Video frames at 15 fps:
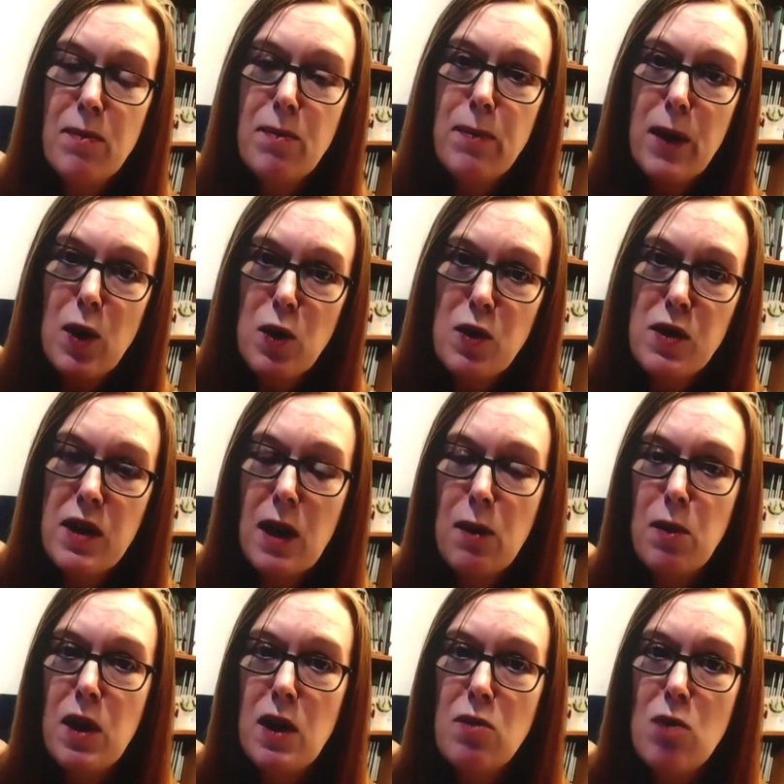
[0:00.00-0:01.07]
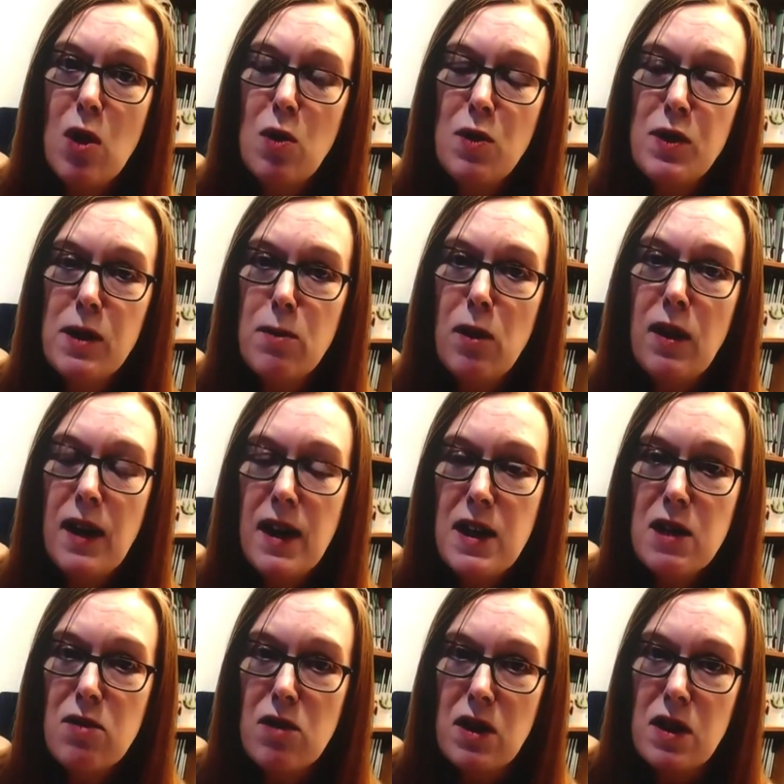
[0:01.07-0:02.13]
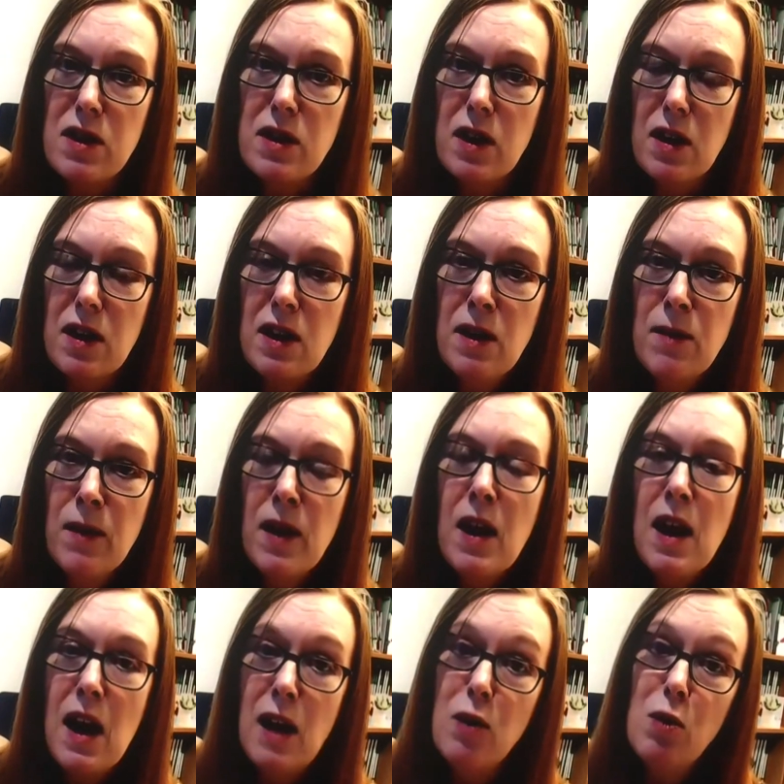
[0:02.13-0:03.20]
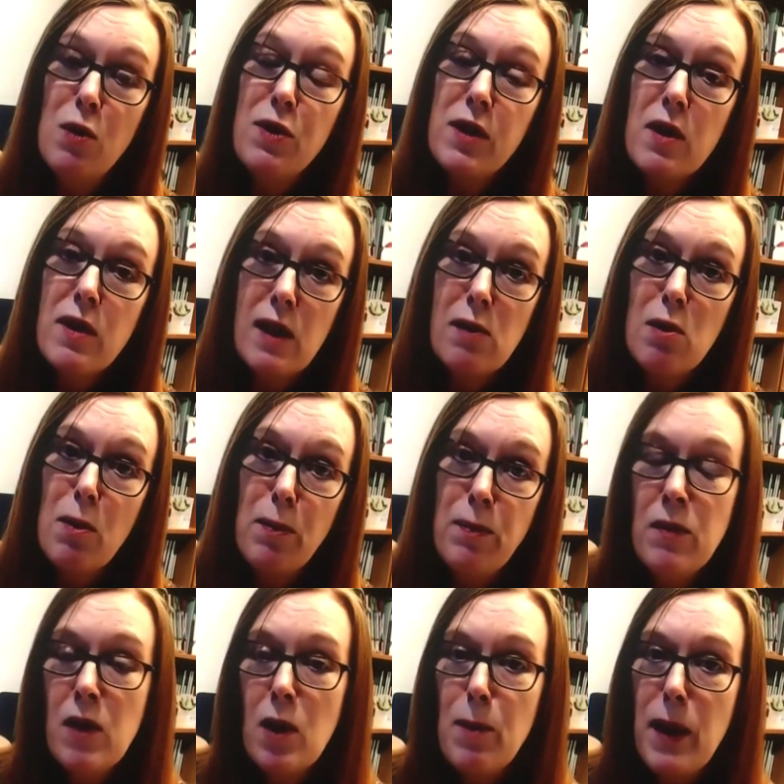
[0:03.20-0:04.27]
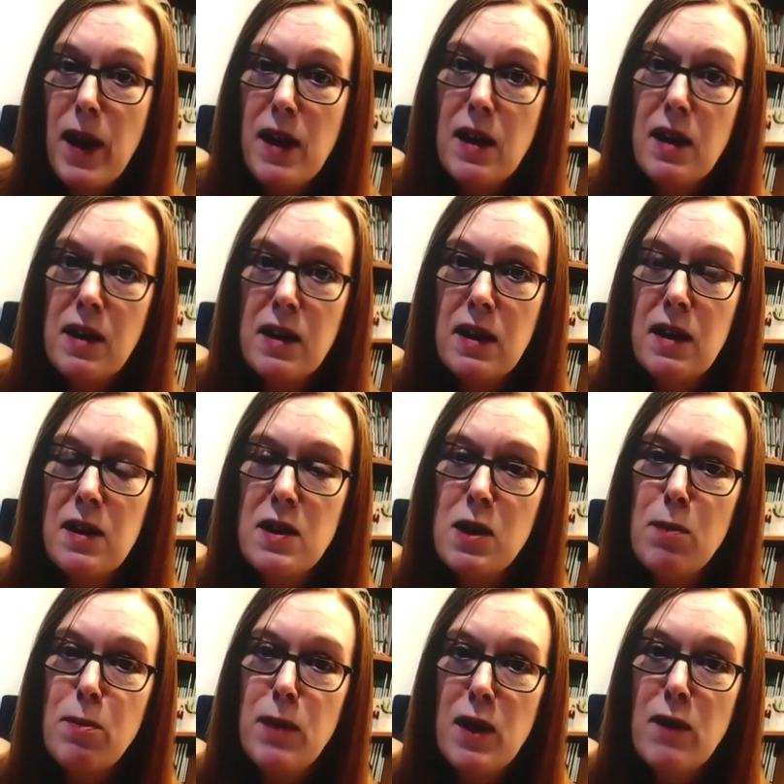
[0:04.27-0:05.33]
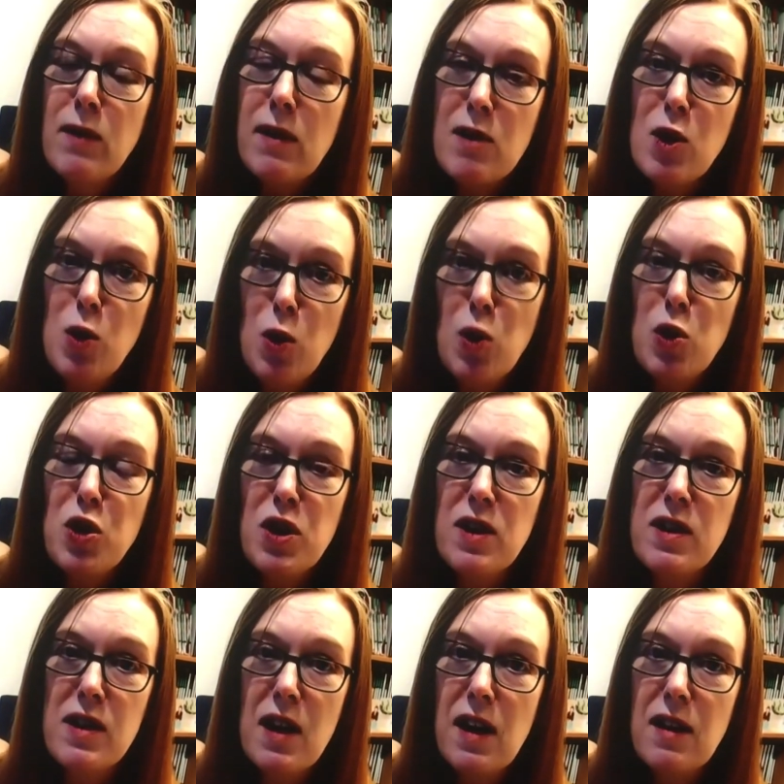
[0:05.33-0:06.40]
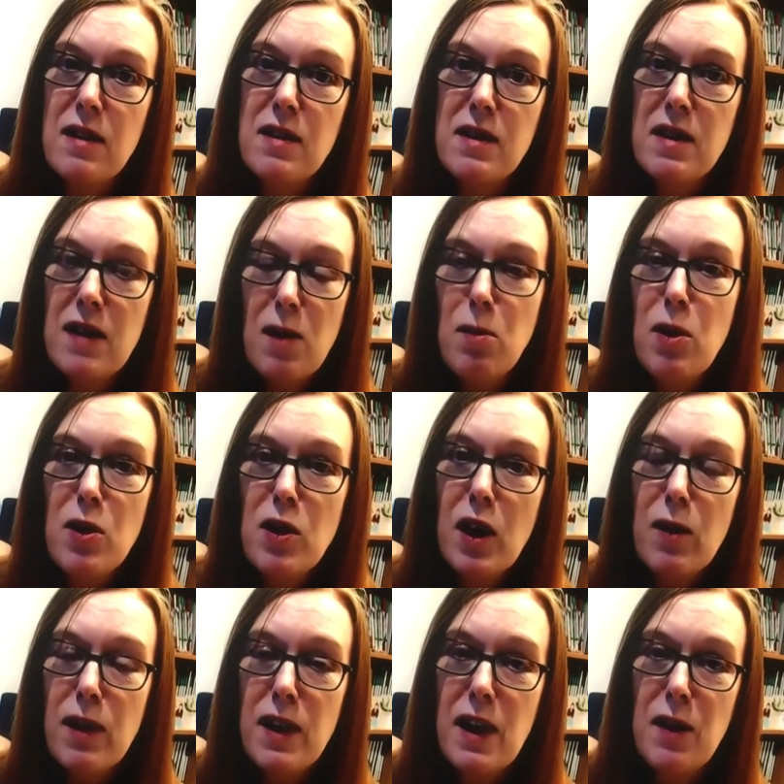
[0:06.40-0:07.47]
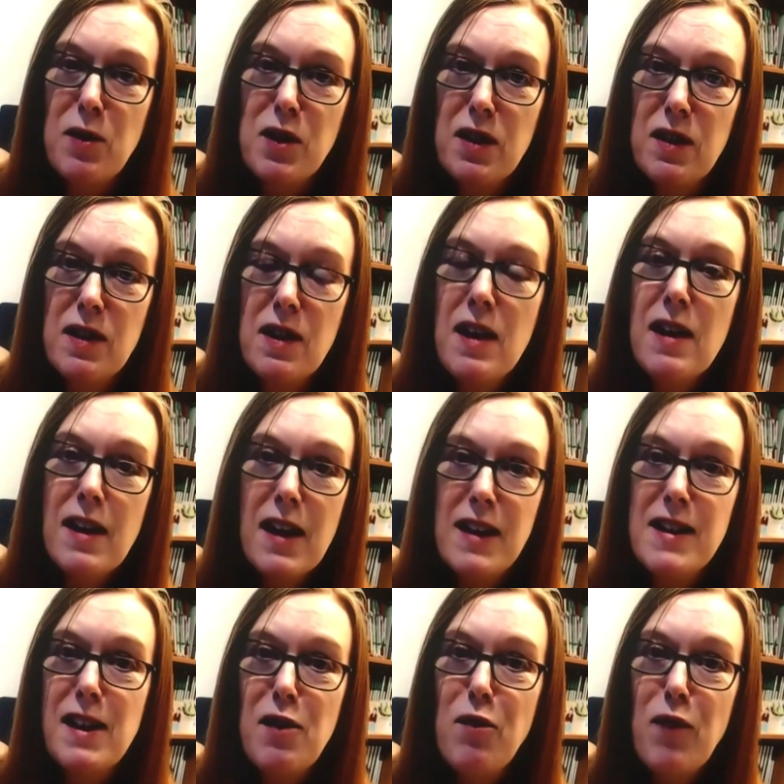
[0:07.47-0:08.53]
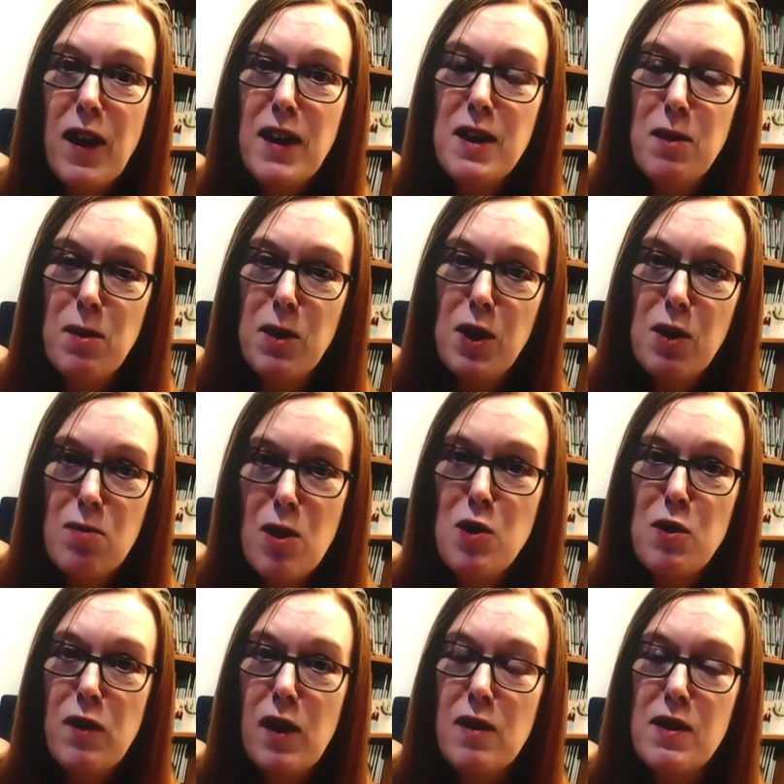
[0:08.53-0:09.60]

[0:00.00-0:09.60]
because they were enrolled somewhat later in the study, and also they were obeying guidelines and being very cautious, and they weren't going out and getting infected with coronavirus.